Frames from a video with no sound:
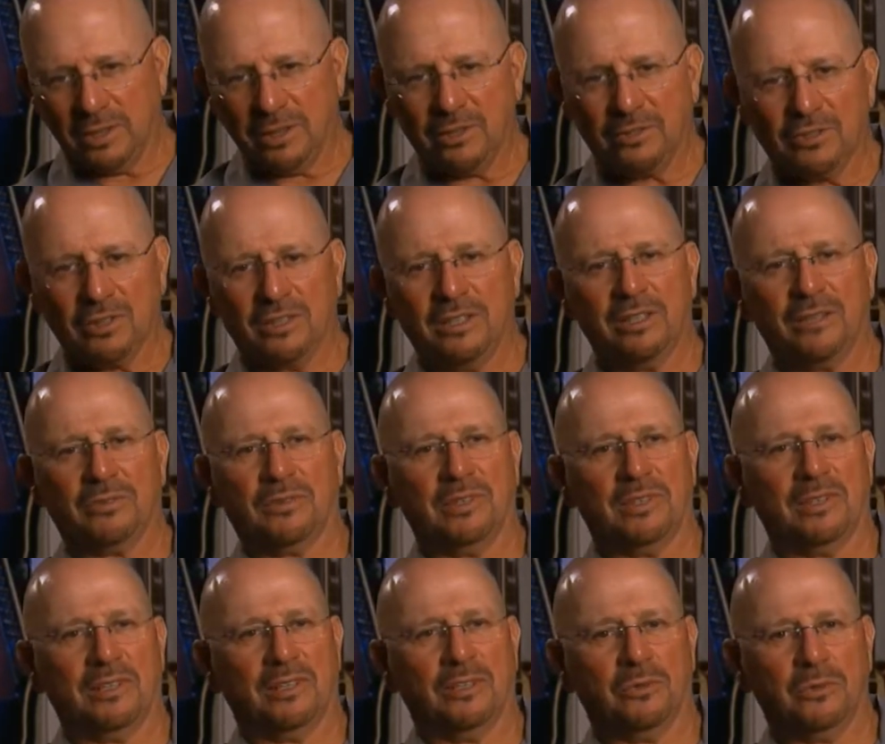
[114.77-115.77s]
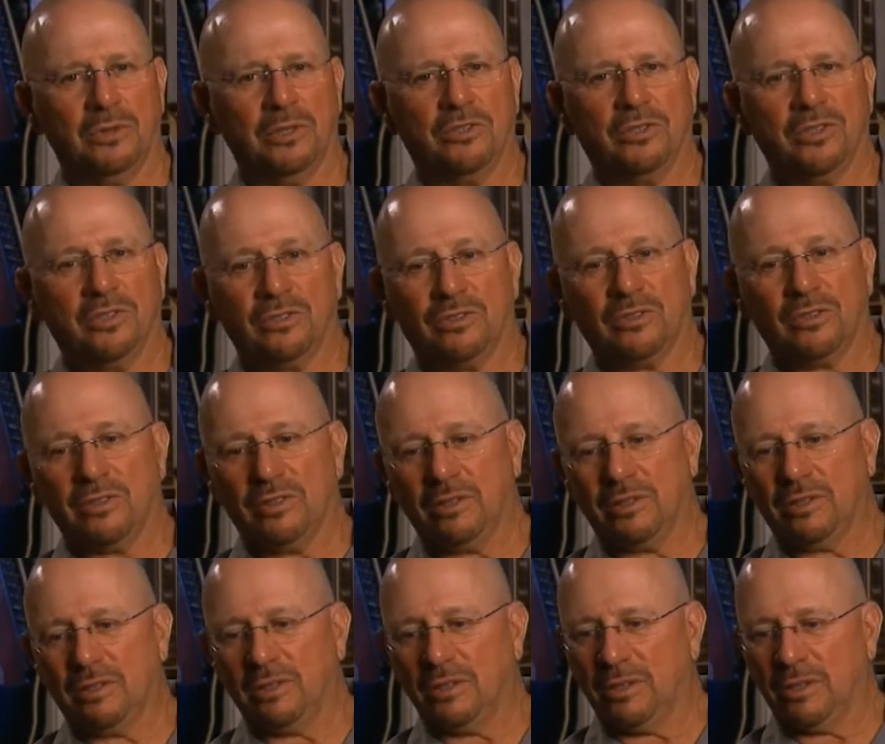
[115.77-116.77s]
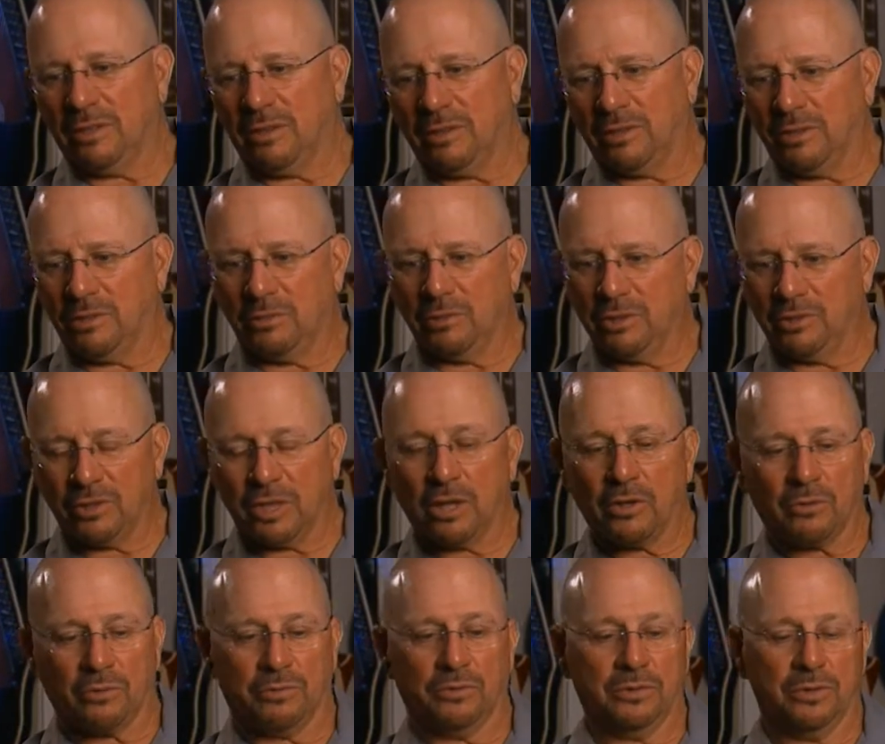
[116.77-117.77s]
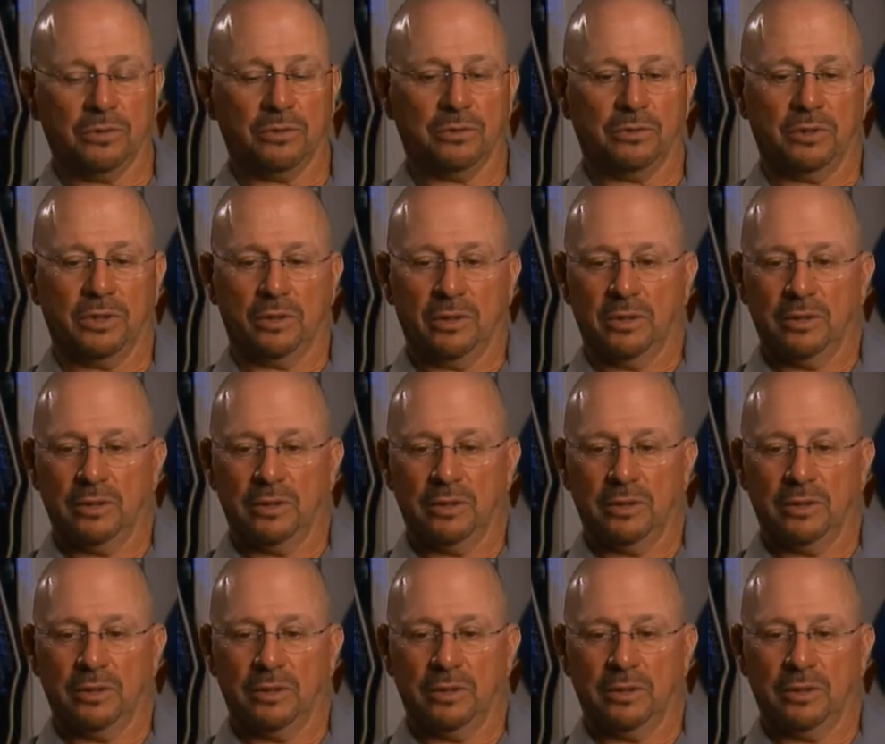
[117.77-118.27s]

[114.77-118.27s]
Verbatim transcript: It's a gift, and the reason it's, it, it the reason I don't feel